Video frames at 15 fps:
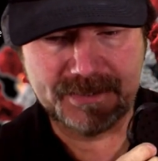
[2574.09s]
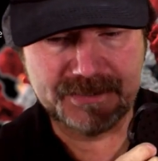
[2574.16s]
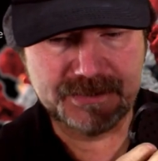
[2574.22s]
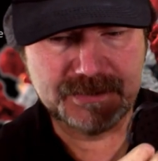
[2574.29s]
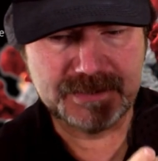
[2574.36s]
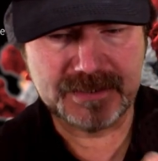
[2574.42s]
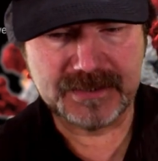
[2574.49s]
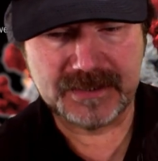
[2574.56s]

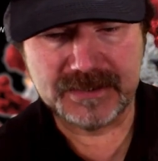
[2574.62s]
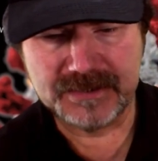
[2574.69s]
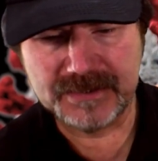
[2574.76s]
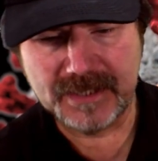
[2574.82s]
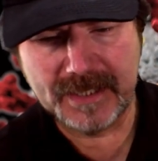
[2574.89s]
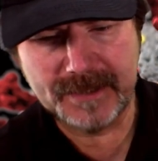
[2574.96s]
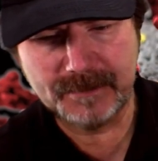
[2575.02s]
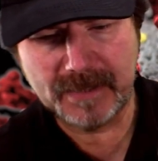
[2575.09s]
using to design
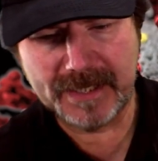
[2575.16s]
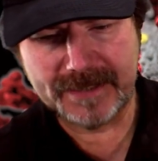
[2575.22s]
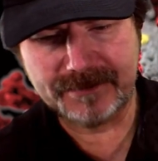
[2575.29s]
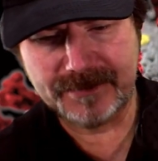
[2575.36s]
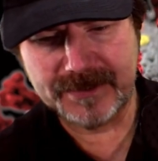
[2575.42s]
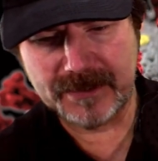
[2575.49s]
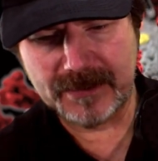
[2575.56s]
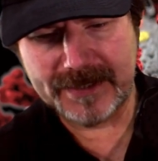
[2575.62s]
my V
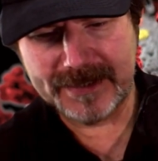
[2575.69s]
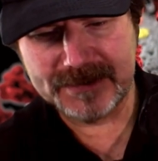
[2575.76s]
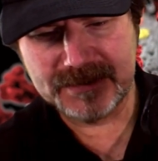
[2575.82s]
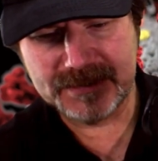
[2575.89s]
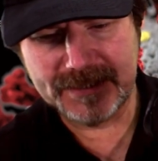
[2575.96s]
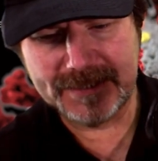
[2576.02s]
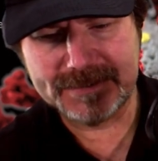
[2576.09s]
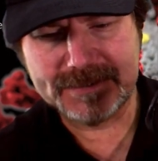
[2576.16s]
R
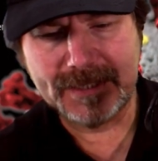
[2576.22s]
headsets,